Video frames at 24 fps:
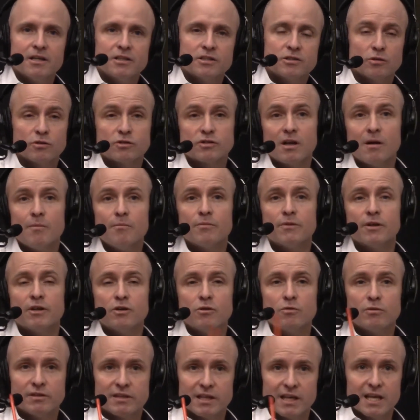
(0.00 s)
So something to
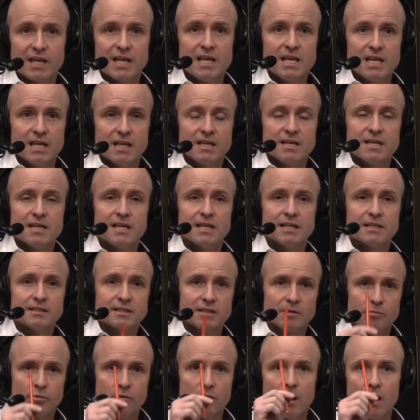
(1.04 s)
do with the heat
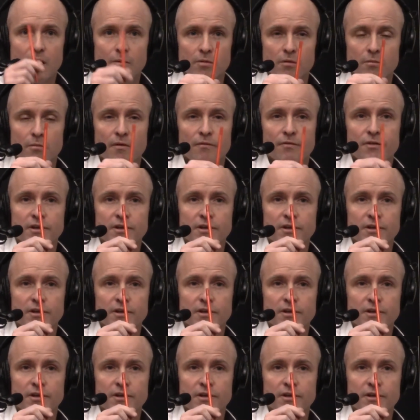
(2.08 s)
is the problem